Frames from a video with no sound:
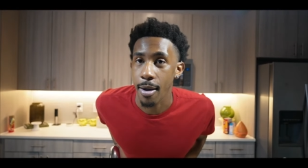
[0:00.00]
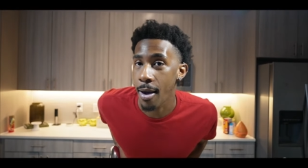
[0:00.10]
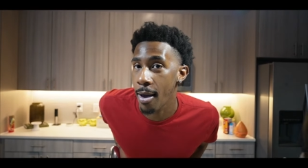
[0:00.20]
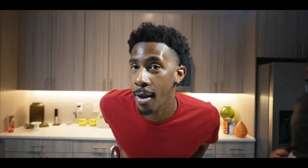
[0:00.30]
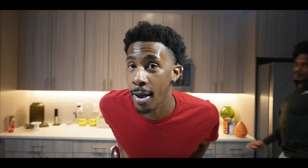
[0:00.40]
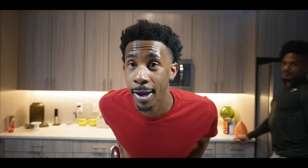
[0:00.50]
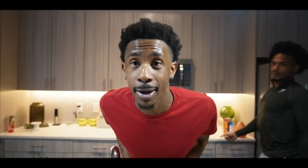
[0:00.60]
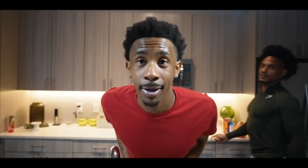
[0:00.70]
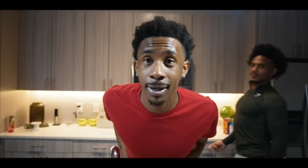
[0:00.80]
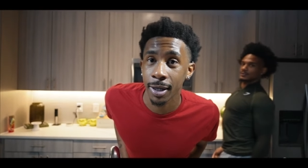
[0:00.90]
Ah,
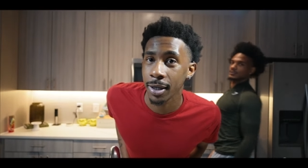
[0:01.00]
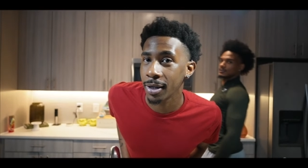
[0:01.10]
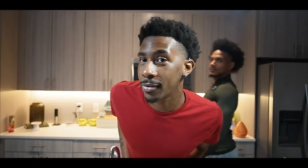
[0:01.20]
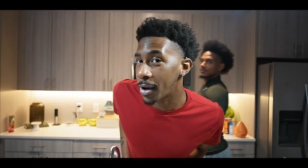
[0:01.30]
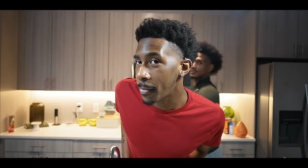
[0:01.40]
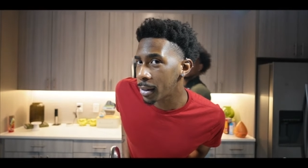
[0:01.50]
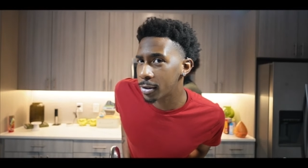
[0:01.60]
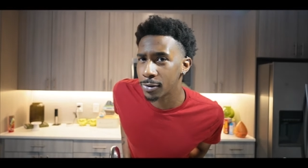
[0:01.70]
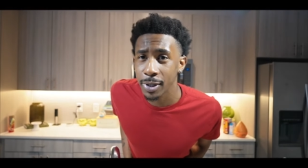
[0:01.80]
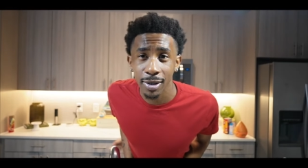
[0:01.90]
haircut. I'm a
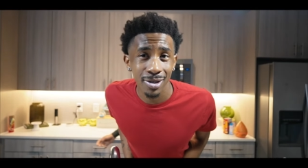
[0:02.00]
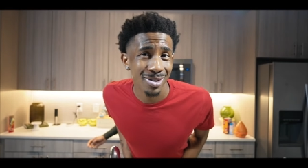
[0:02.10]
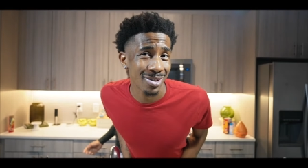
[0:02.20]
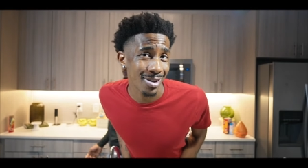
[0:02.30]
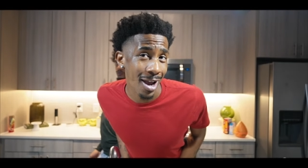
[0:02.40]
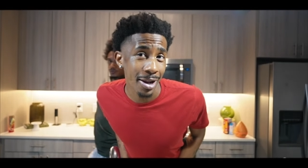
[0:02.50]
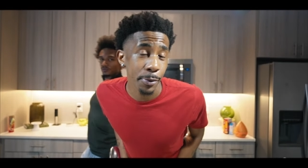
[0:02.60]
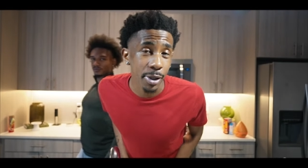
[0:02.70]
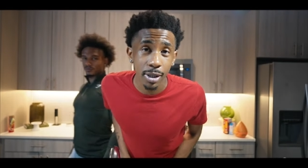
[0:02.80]
little, we a little shiny, we a